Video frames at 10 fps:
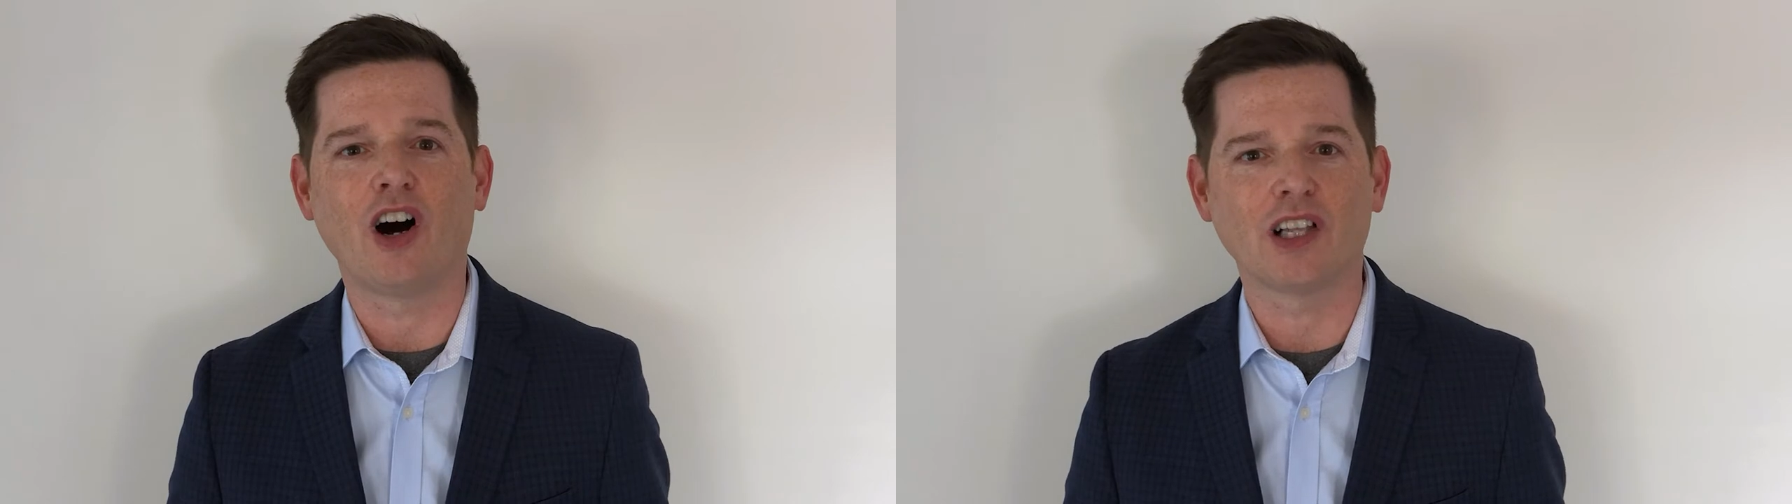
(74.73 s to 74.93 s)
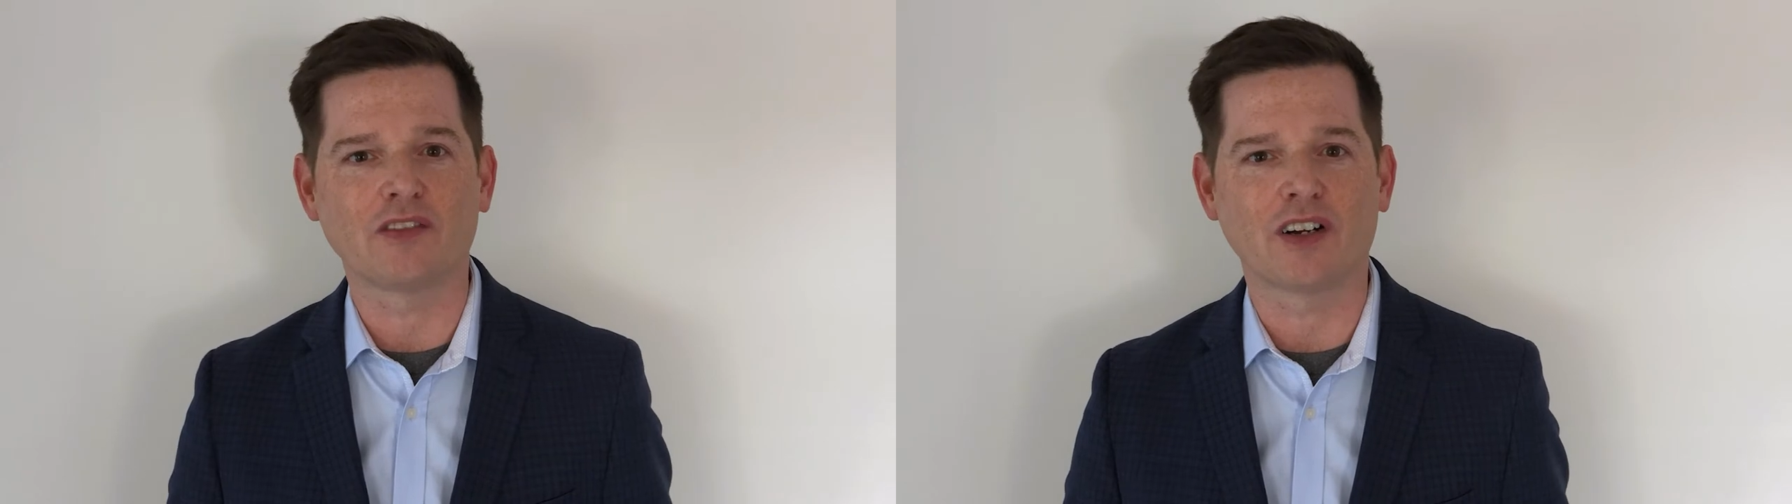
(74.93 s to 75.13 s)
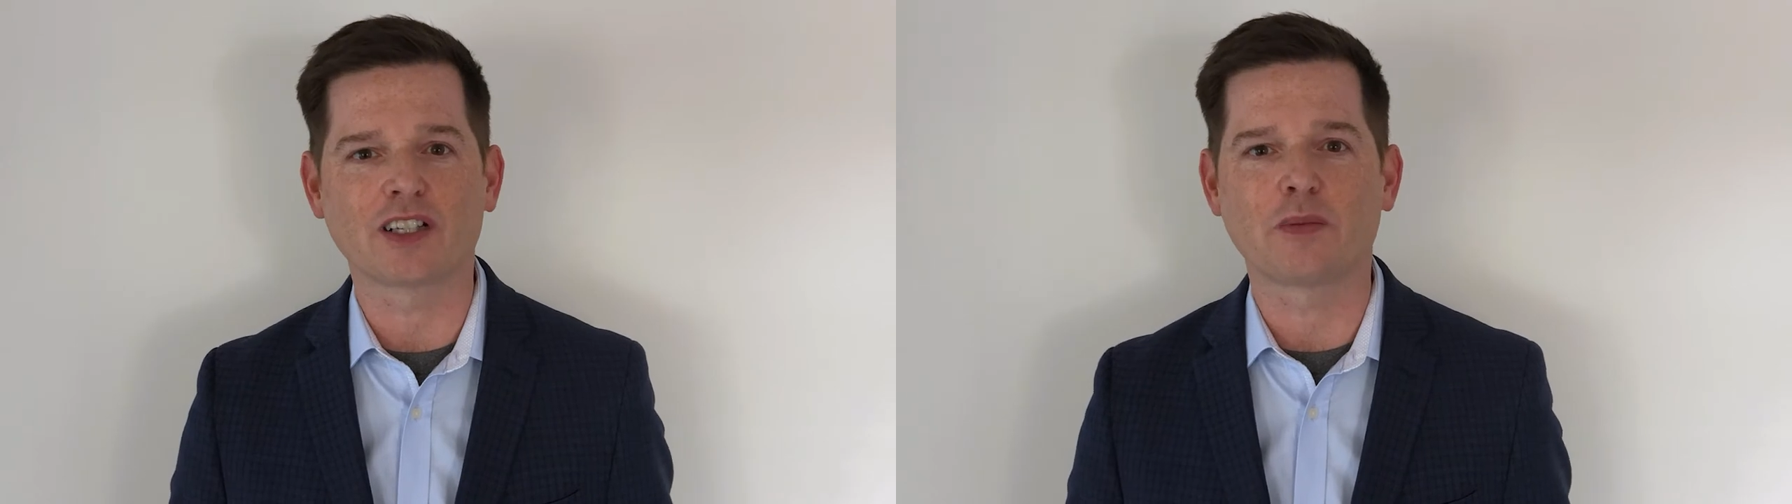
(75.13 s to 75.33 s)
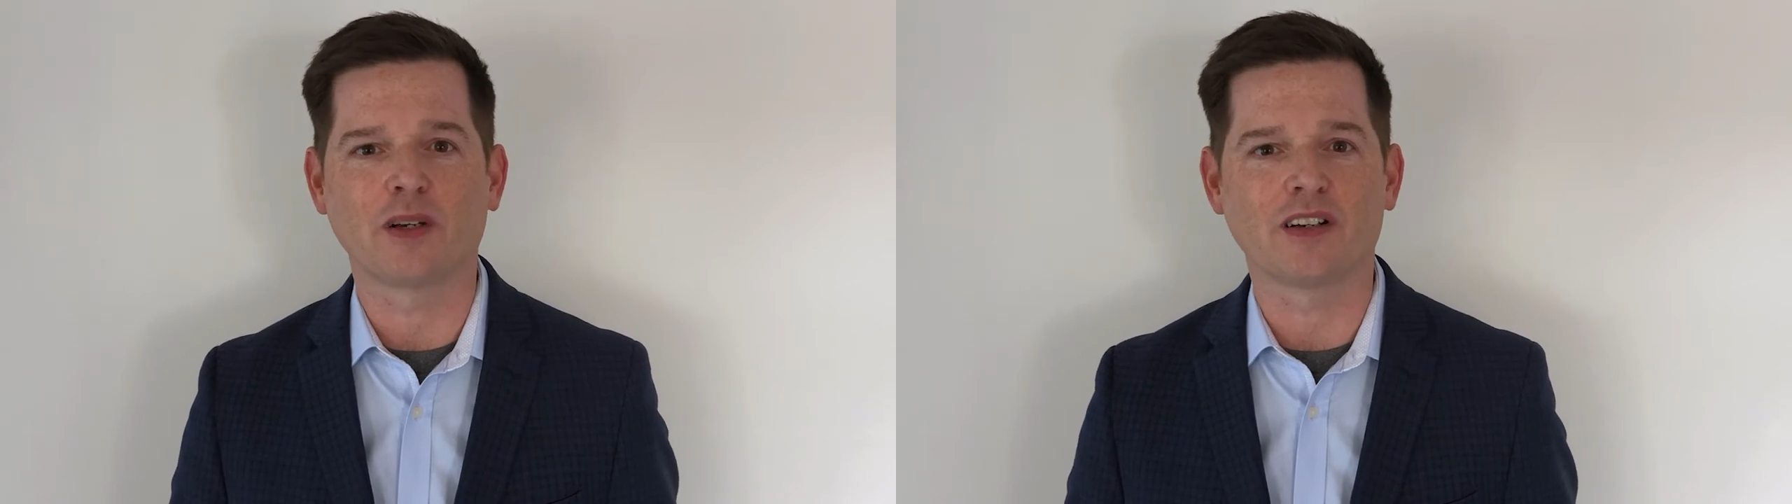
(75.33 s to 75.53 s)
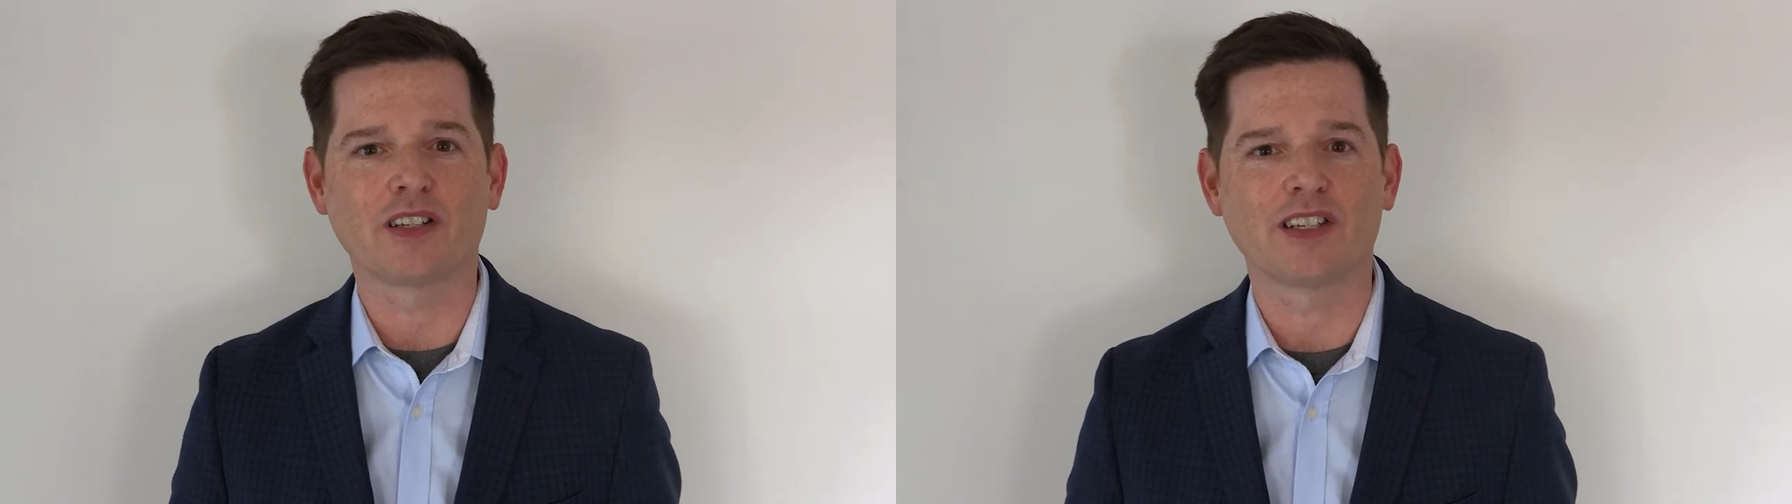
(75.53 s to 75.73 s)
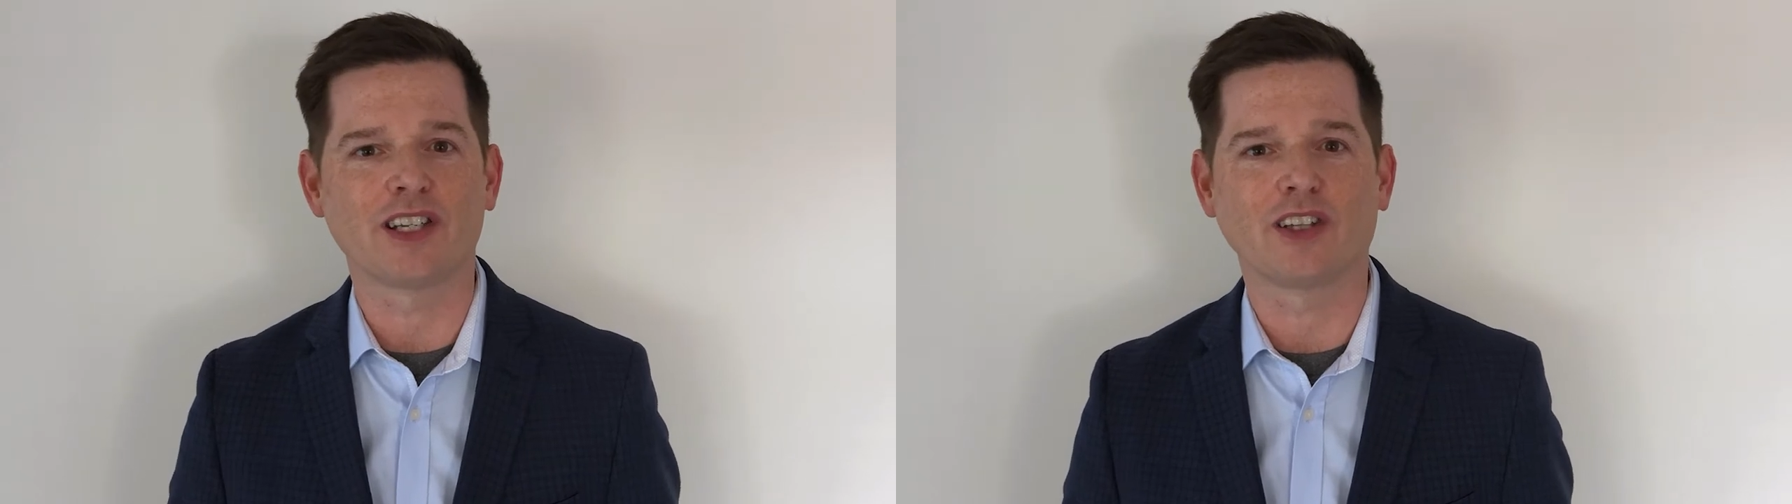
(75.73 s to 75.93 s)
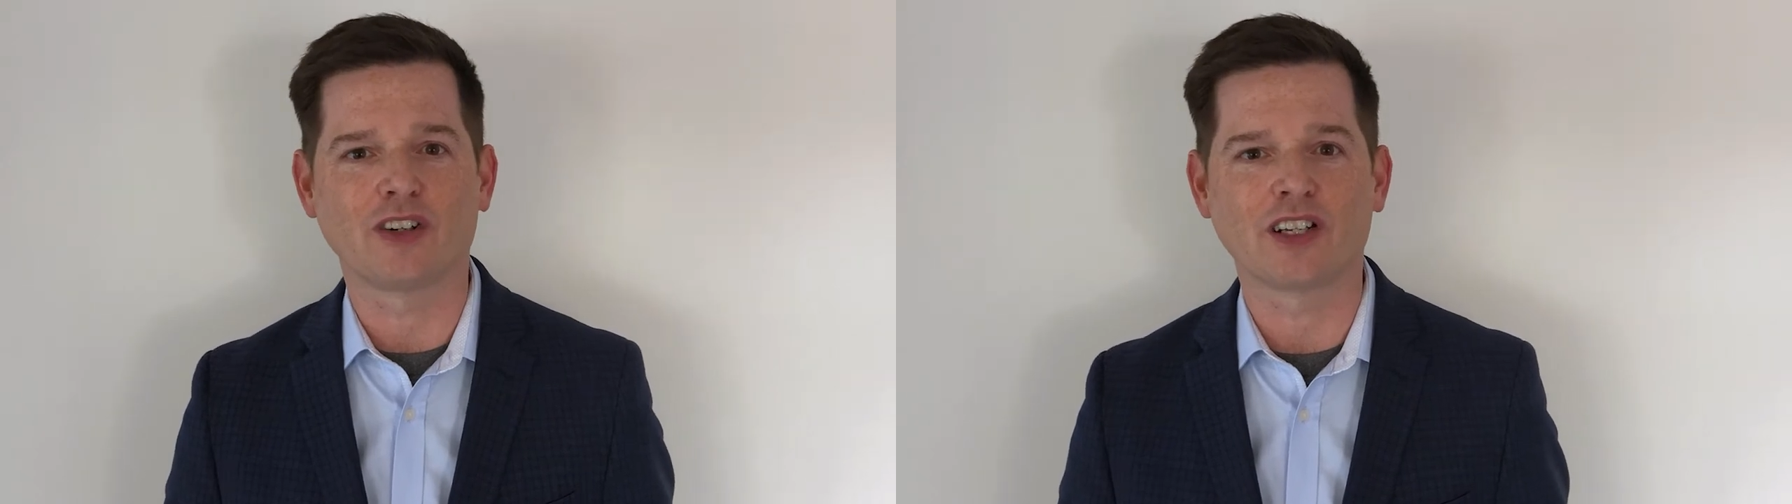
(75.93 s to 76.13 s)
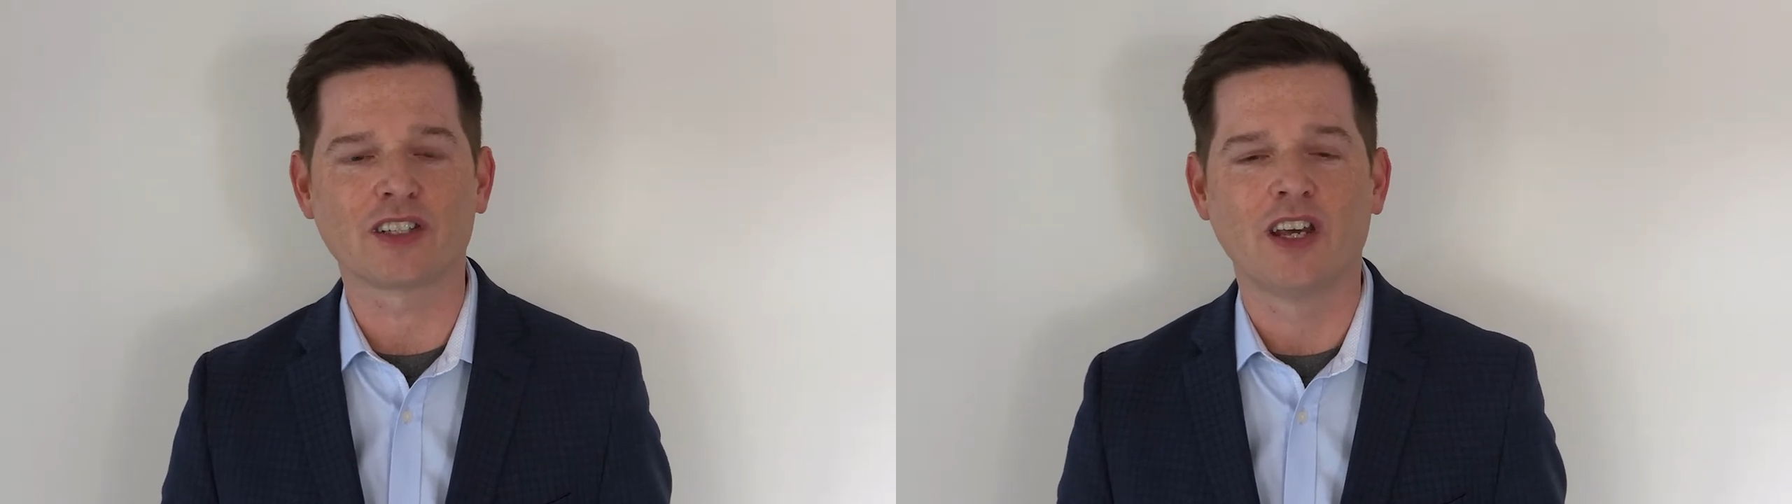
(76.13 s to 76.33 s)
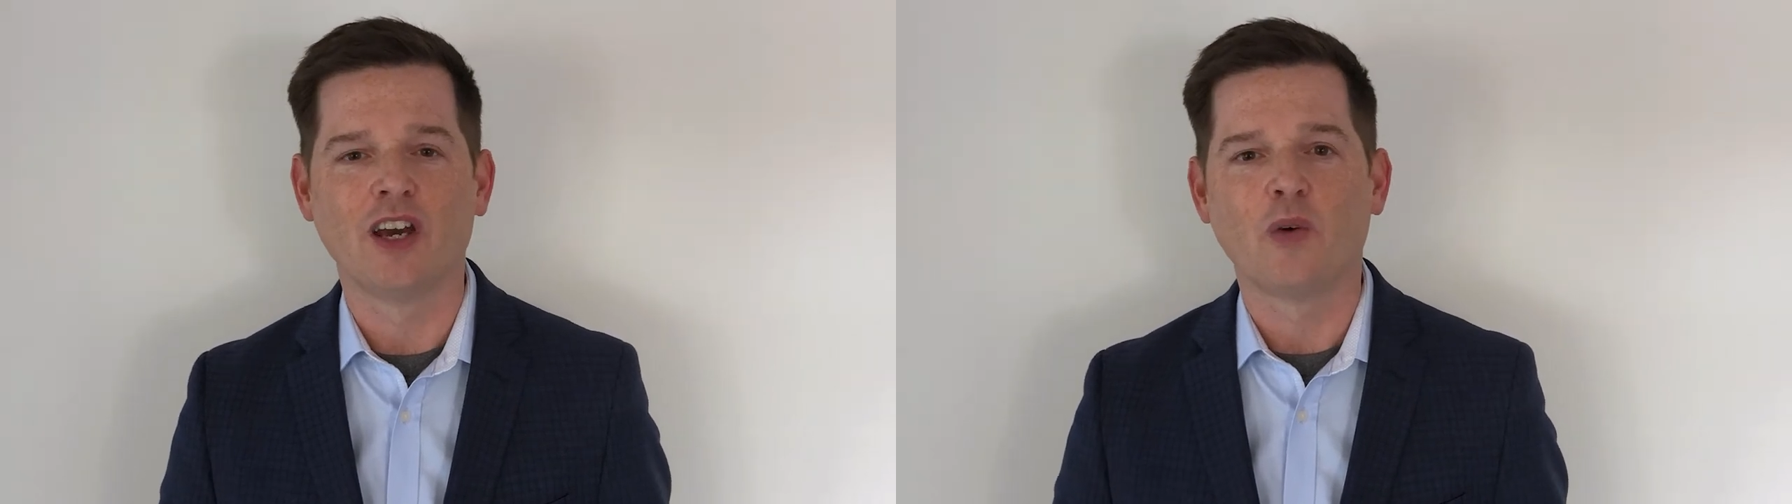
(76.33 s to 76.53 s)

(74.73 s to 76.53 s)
all of our experiences and learnings